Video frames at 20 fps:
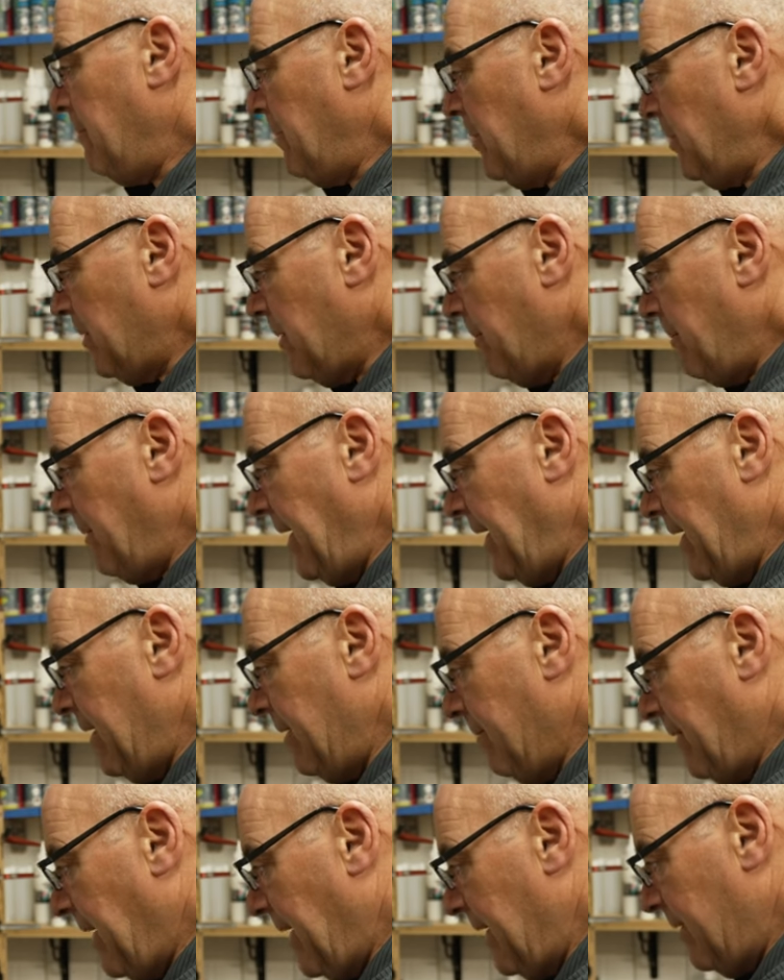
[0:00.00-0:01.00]
put
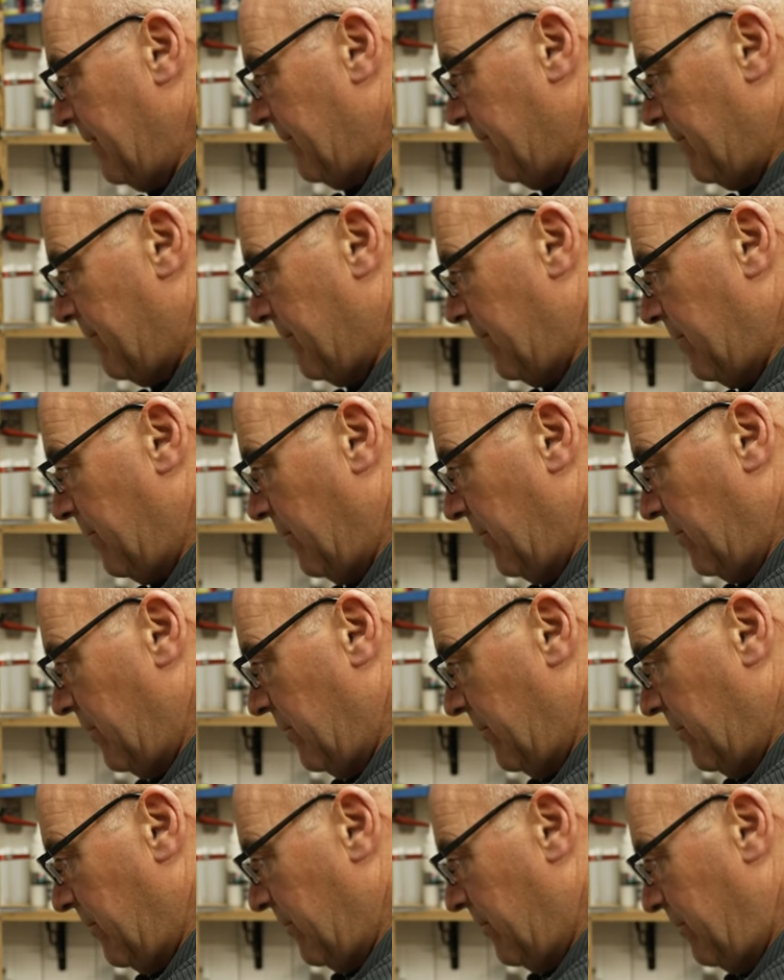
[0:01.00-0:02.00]
my
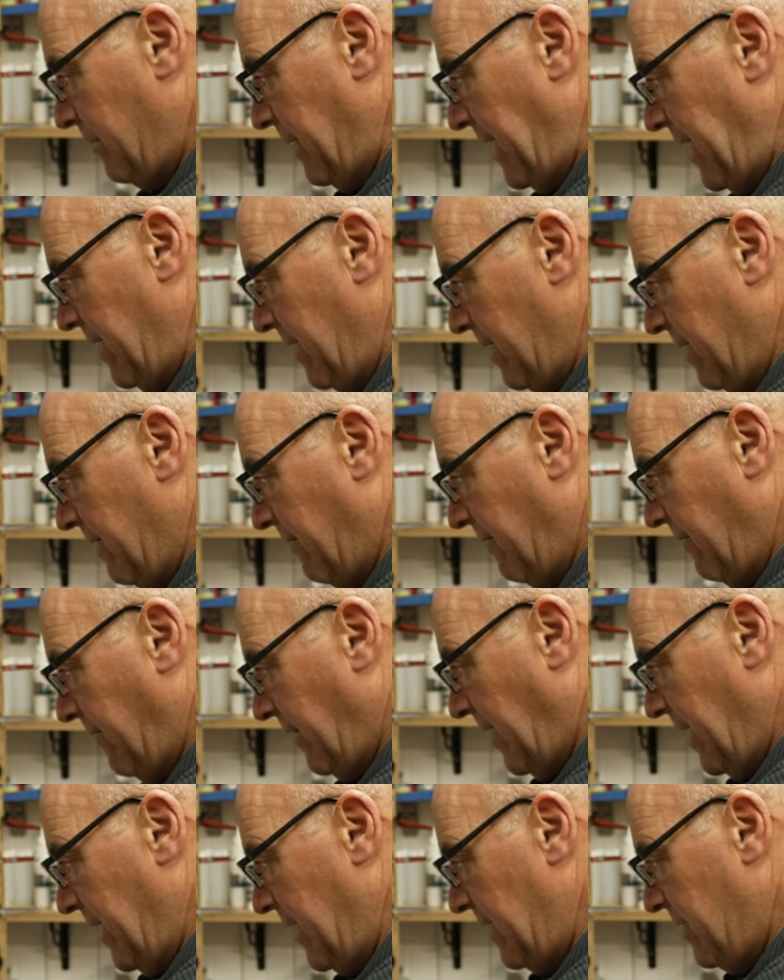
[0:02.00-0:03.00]
bait in the
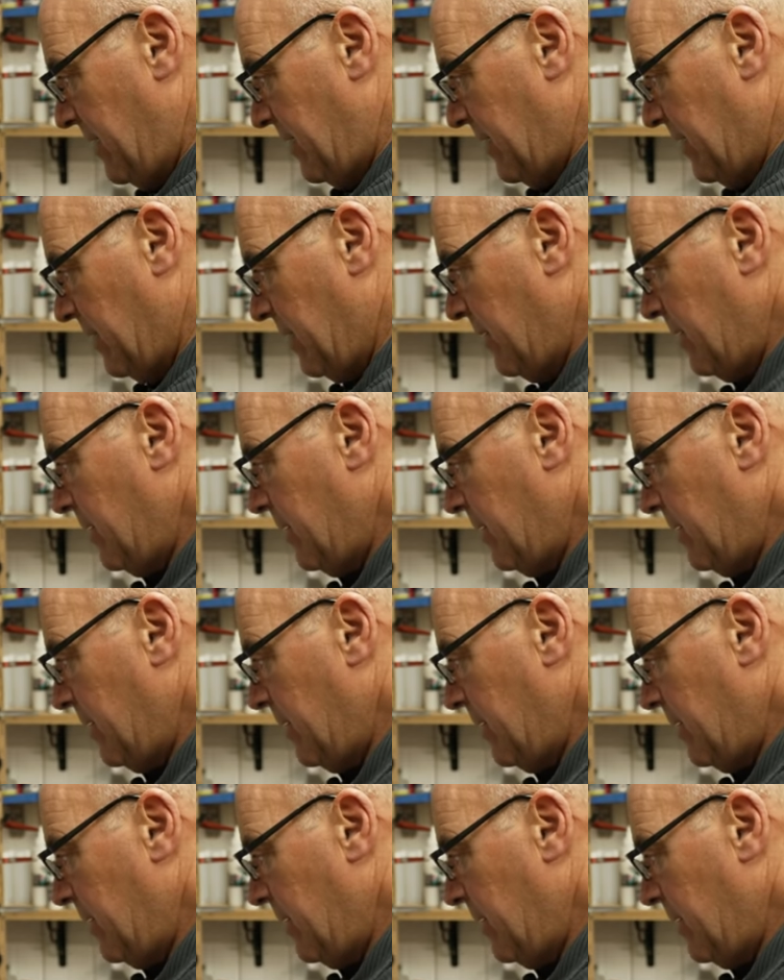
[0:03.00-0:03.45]
vise